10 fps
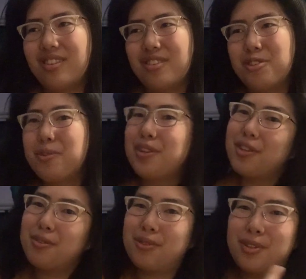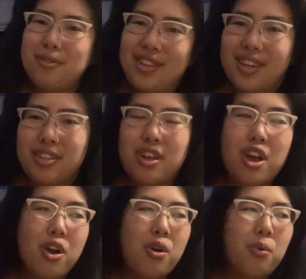showing you two things
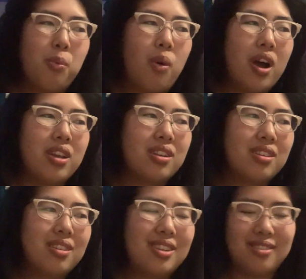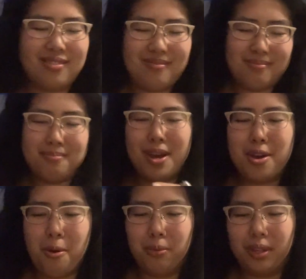one in my
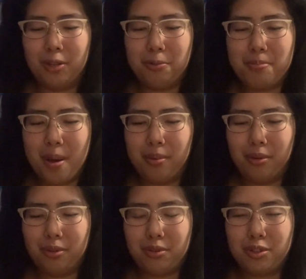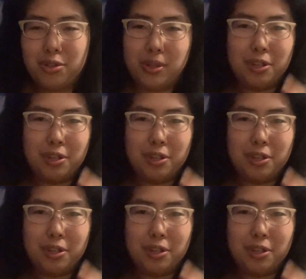own little bubble showing